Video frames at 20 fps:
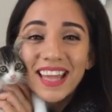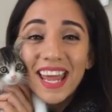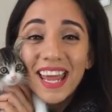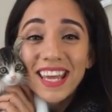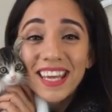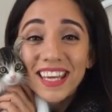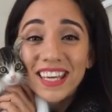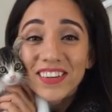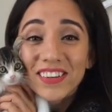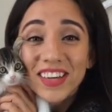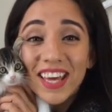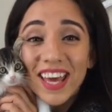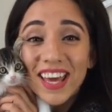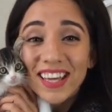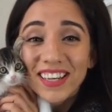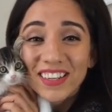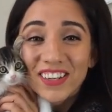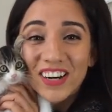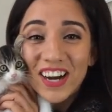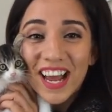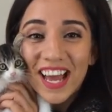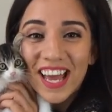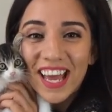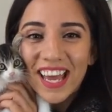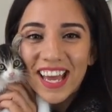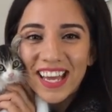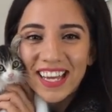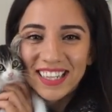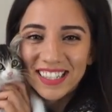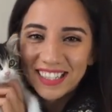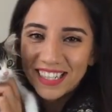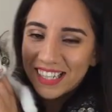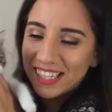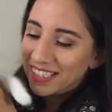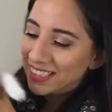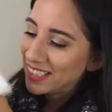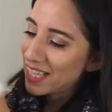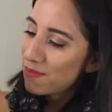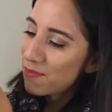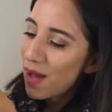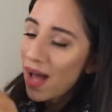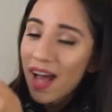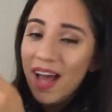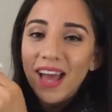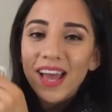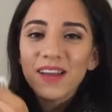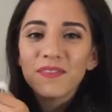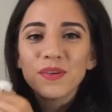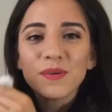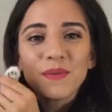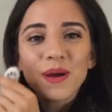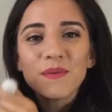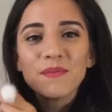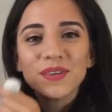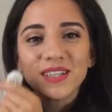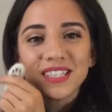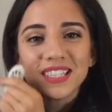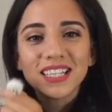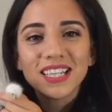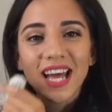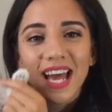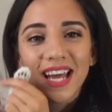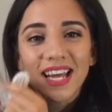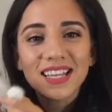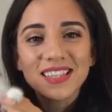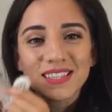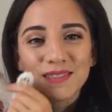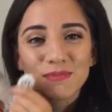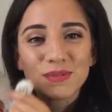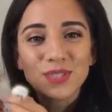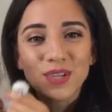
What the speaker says: Thank you, Kitten Crate. Say bye. Remember to like and